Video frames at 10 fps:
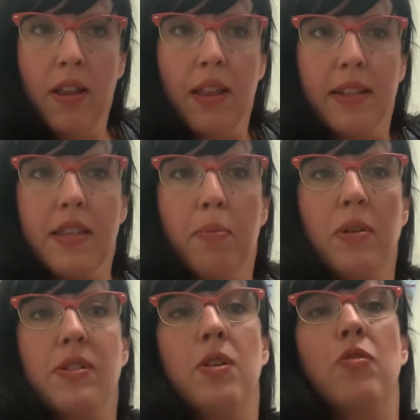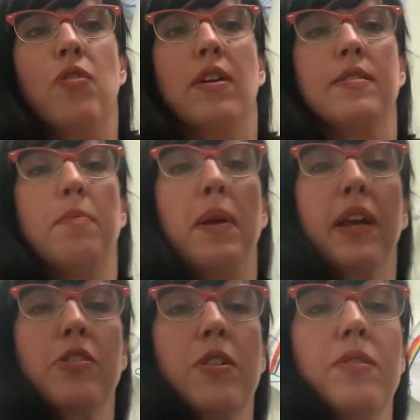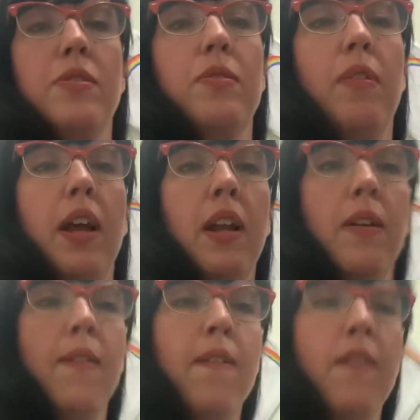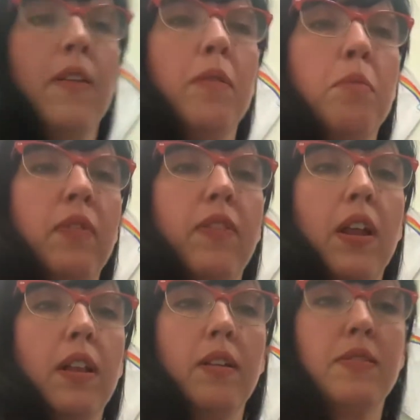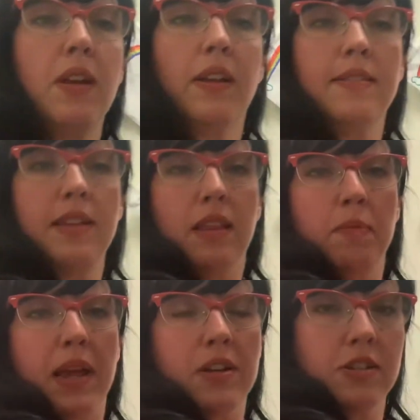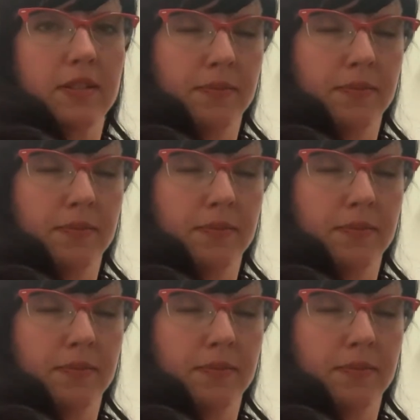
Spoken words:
That's the person who draws the pictures, right? Move that a little so you can see the pages.